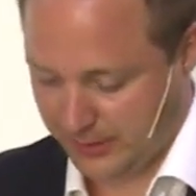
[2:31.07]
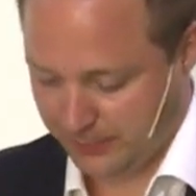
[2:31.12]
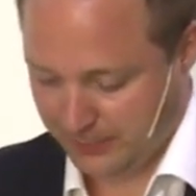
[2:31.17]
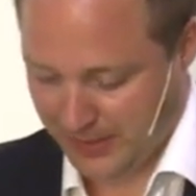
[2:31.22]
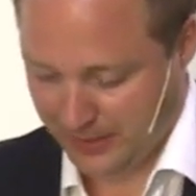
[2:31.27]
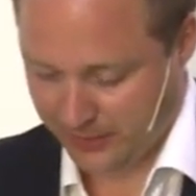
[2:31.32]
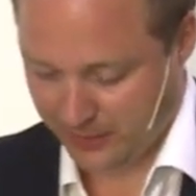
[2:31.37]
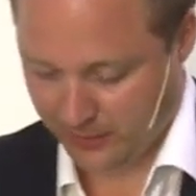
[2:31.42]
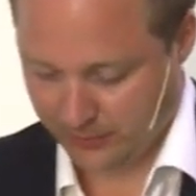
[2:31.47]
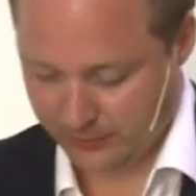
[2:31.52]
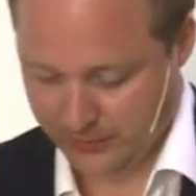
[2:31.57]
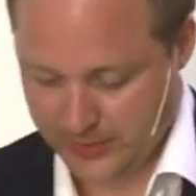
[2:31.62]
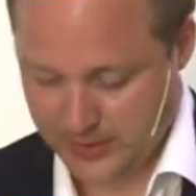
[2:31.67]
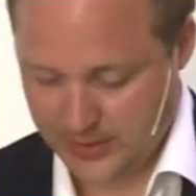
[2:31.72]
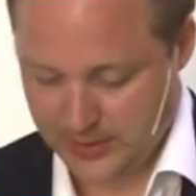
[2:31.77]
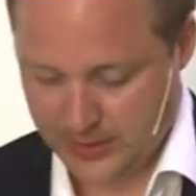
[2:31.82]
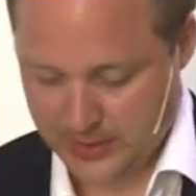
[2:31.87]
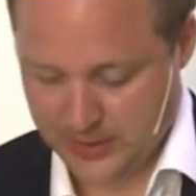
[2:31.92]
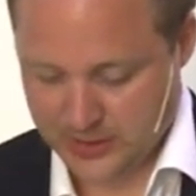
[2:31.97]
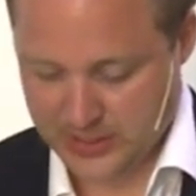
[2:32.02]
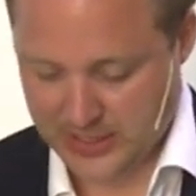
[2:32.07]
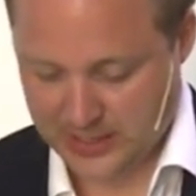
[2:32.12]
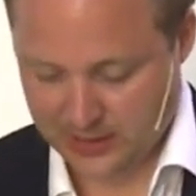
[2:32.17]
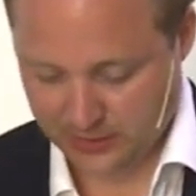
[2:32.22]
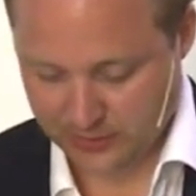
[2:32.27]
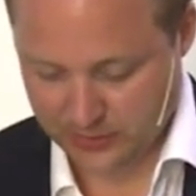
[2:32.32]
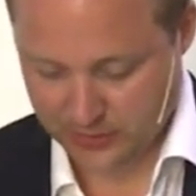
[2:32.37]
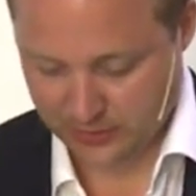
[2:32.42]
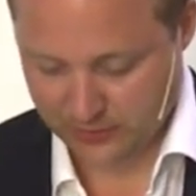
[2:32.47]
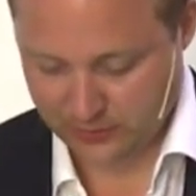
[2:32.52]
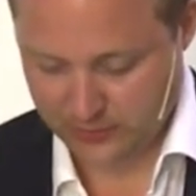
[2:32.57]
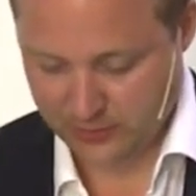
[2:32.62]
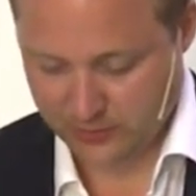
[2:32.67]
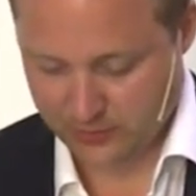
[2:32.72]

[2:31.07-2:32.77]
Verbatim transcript: amount of challenges?